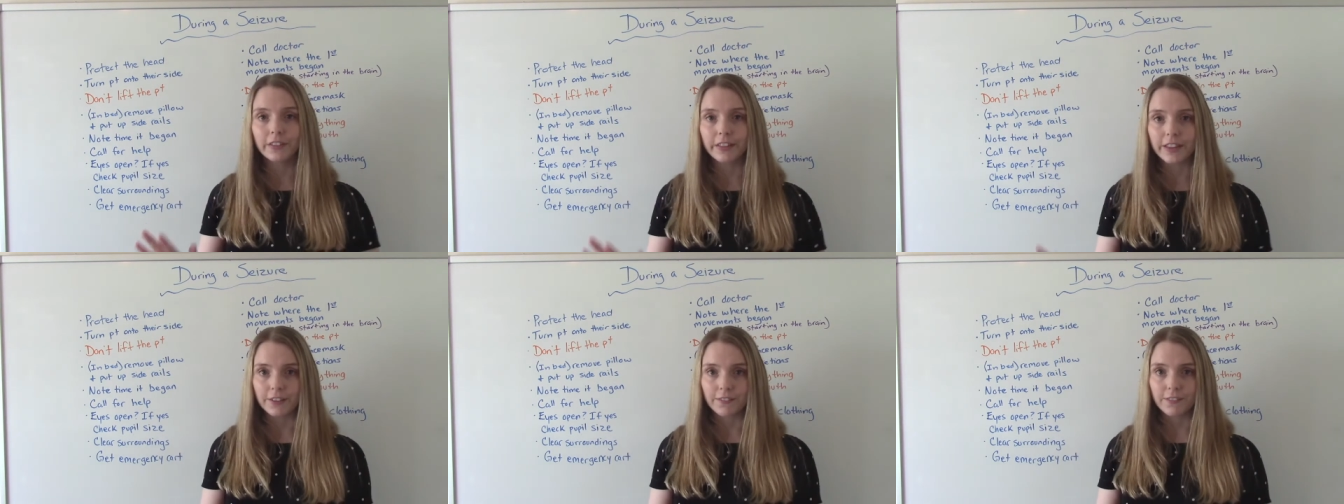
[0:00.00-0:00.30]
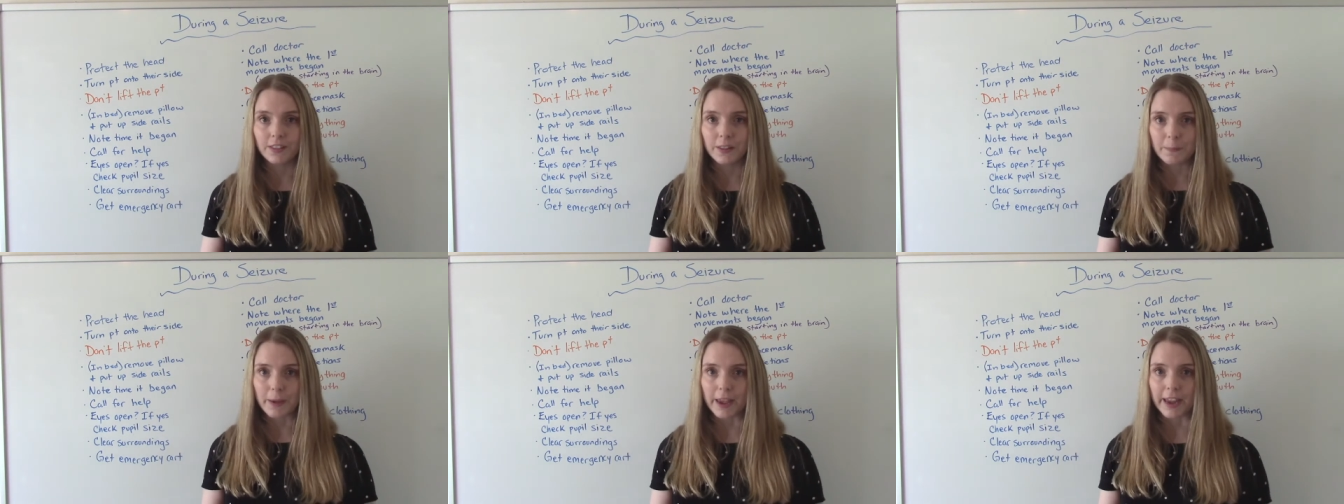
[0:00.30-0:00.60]

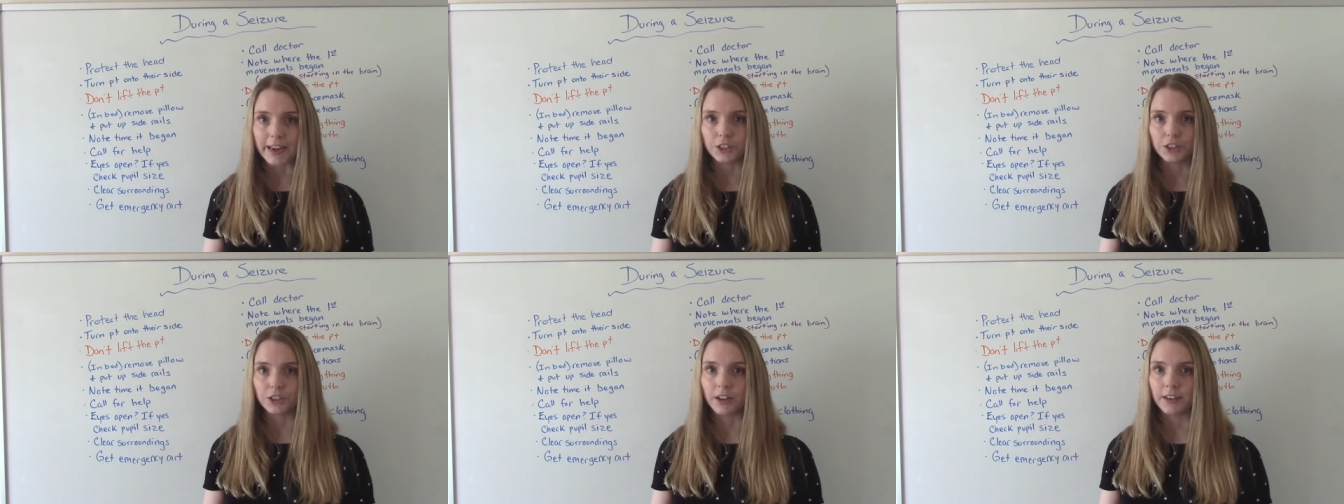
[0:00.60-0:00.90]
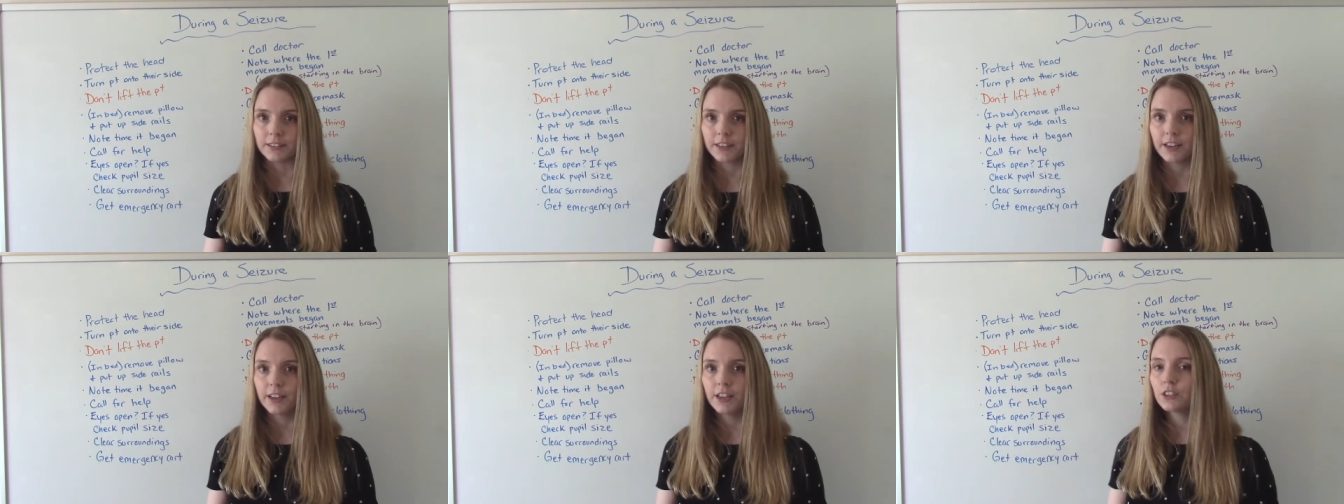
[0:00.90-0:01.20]
leave the
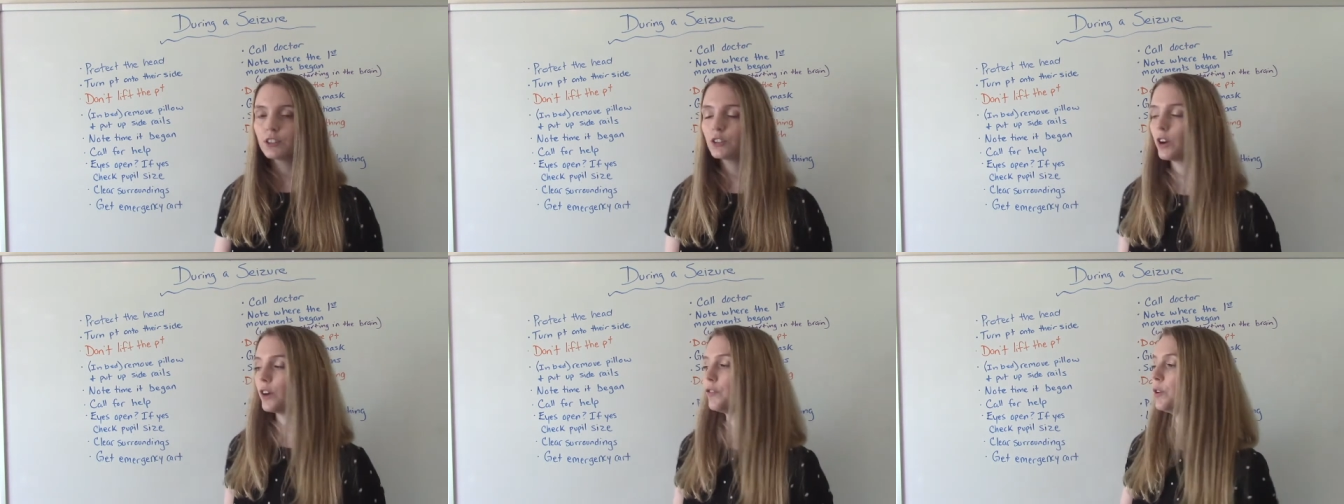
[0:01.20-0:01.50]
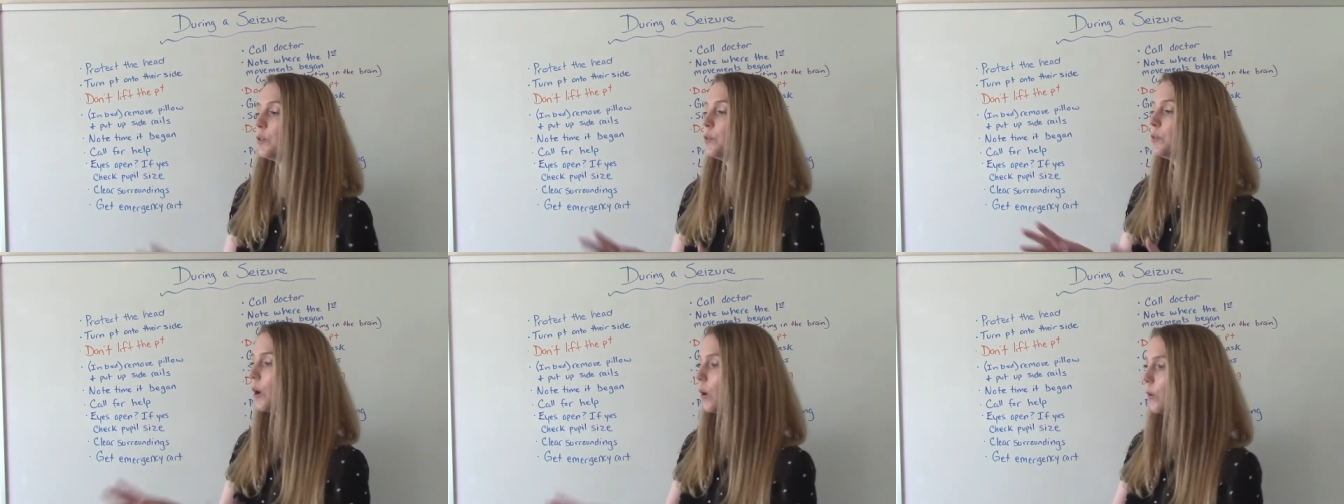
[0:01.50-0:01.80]
patient. So if
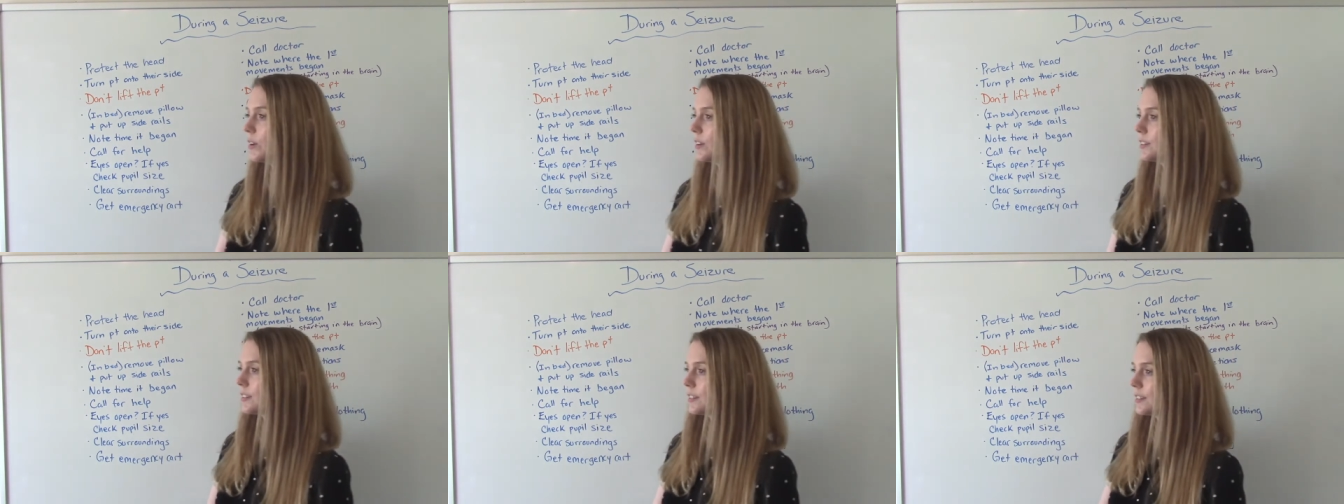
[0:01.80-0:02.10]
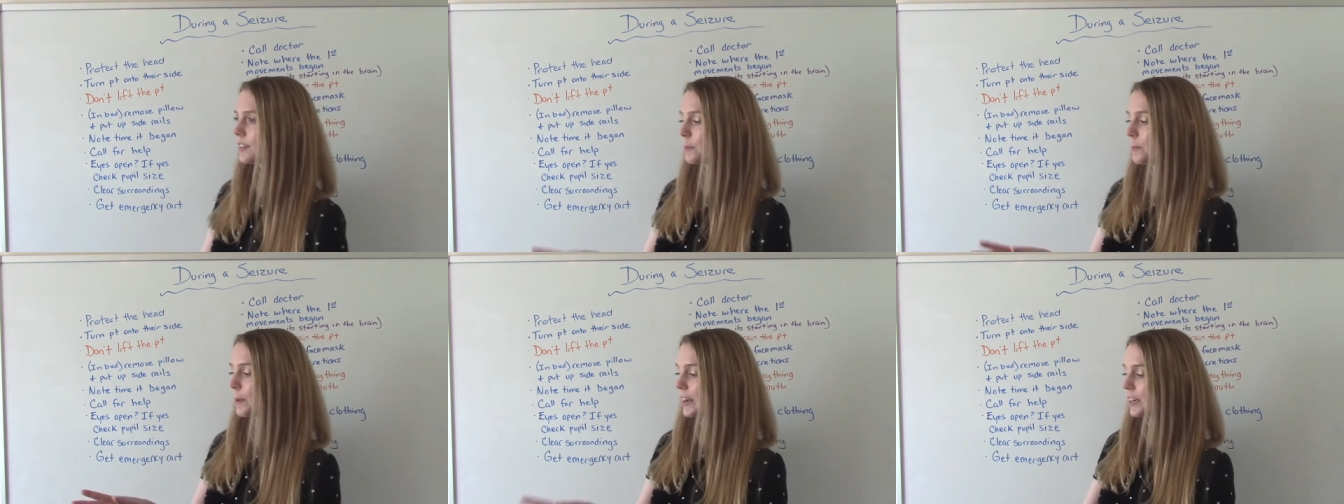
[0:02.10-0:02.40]
you notice
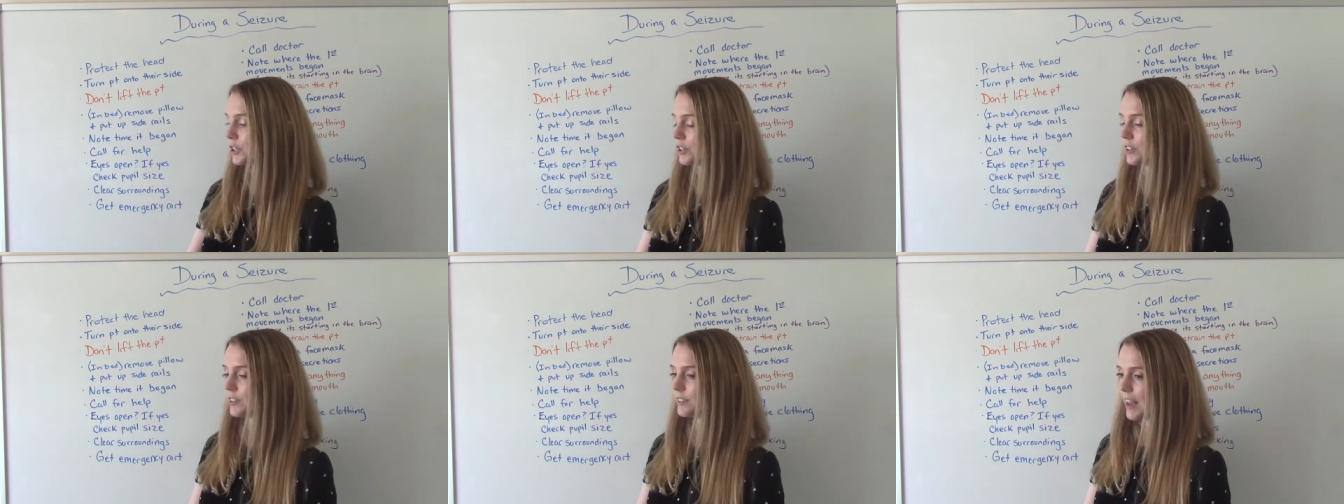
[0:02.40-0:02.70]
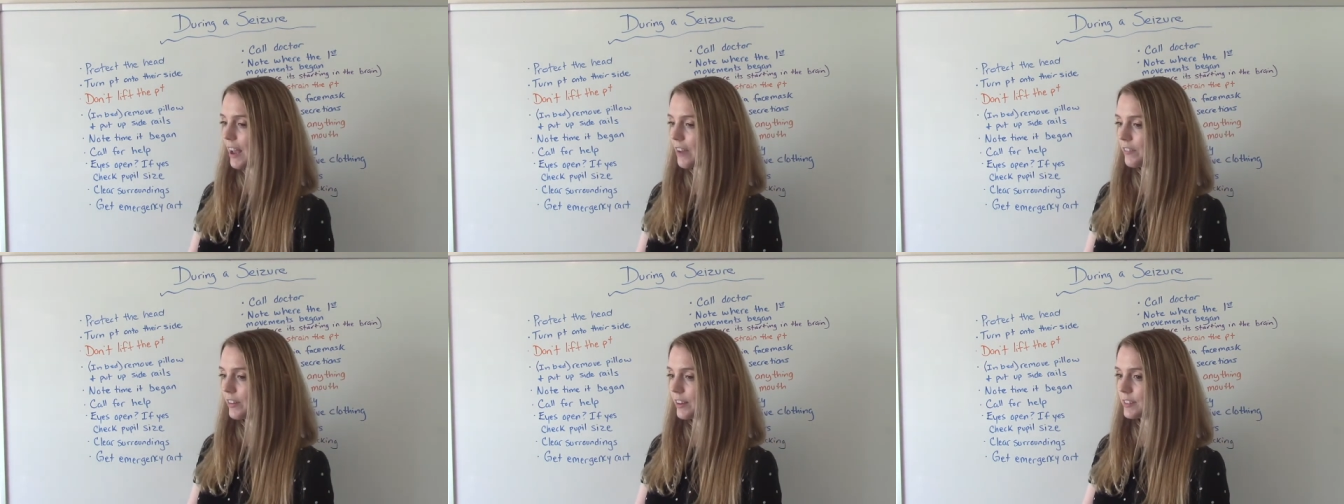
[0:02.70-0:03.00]
the patient is
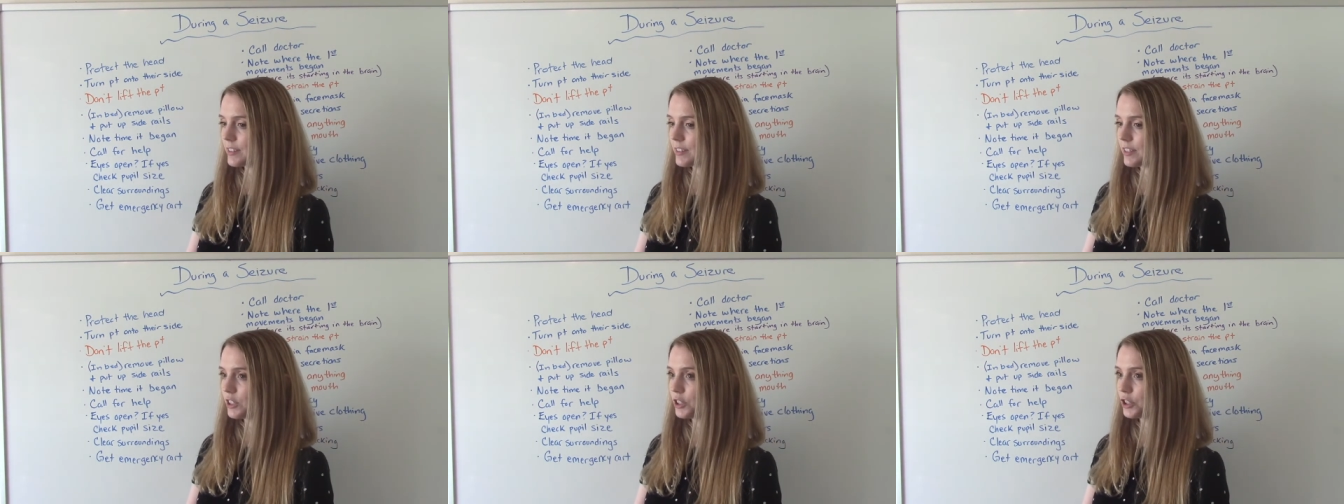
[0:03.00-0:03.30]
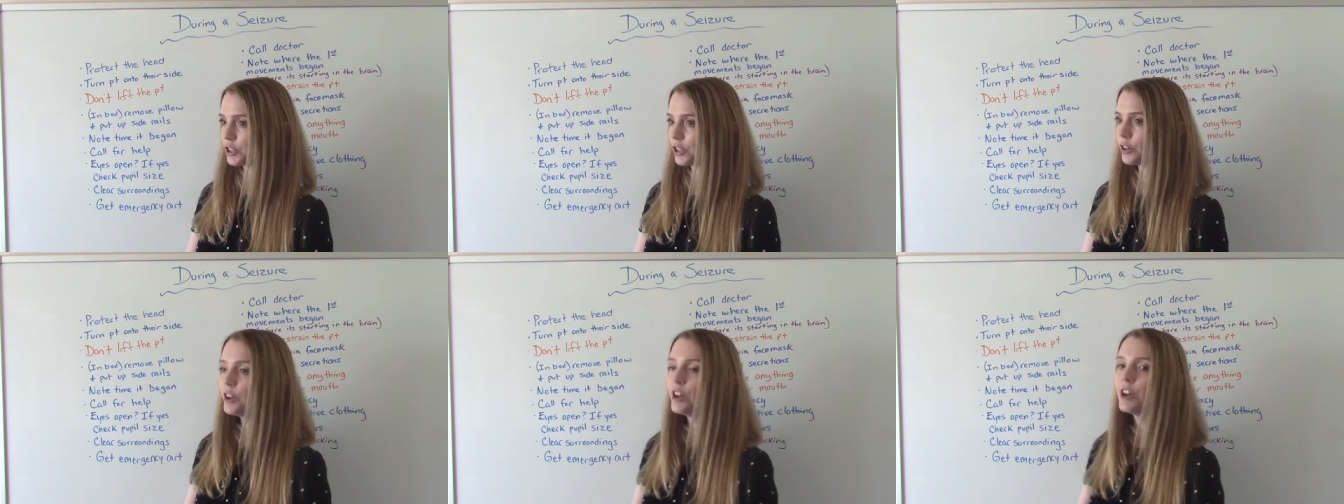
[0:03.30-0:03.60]
having a
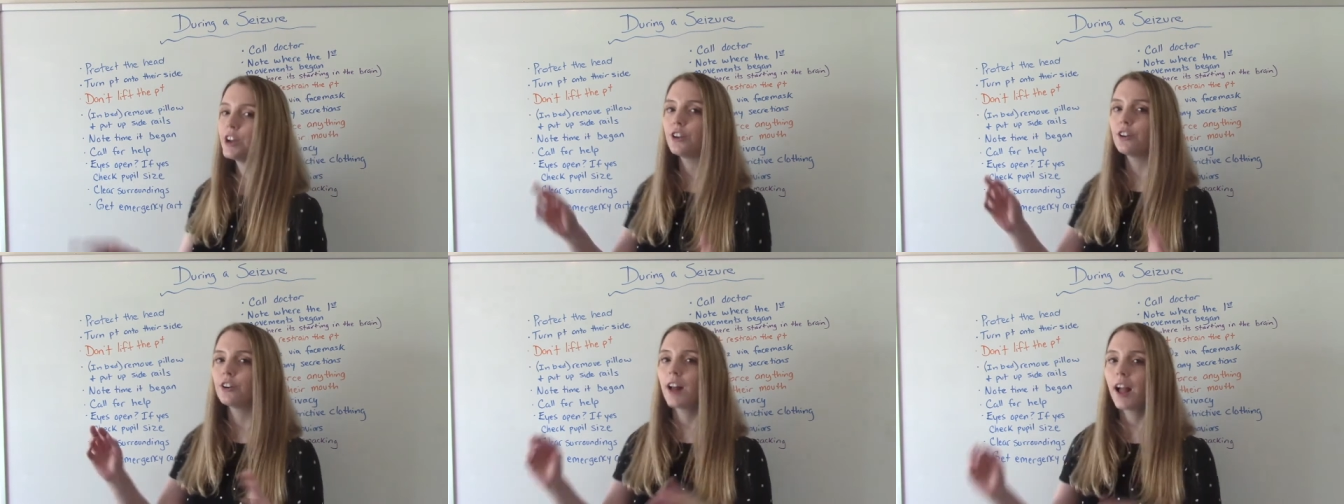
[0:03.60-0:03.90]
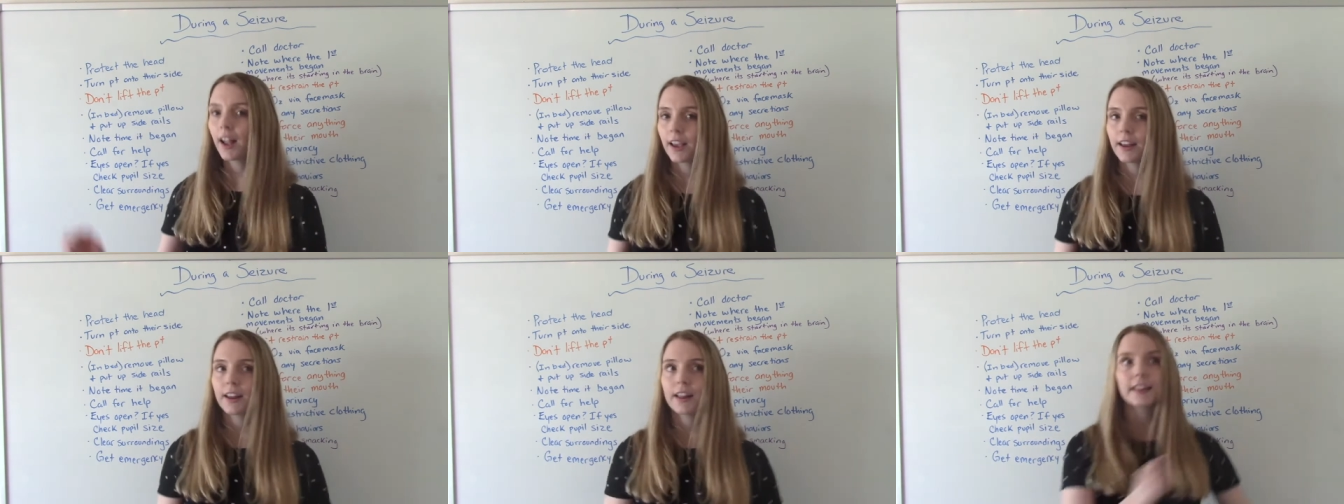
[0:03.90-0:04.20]
seizure, you're
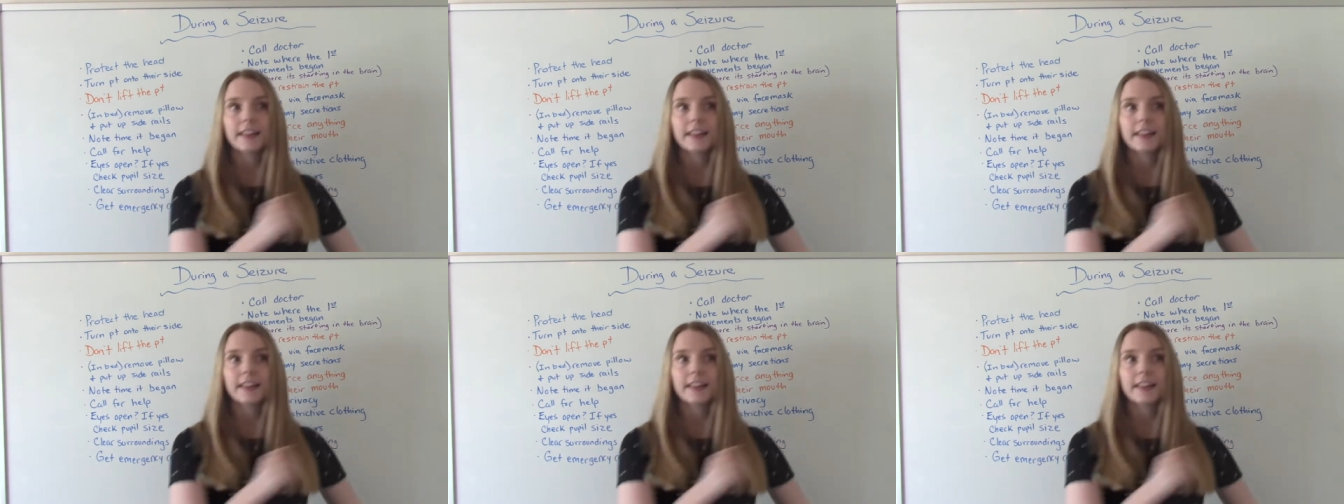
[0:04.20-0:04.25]
not going to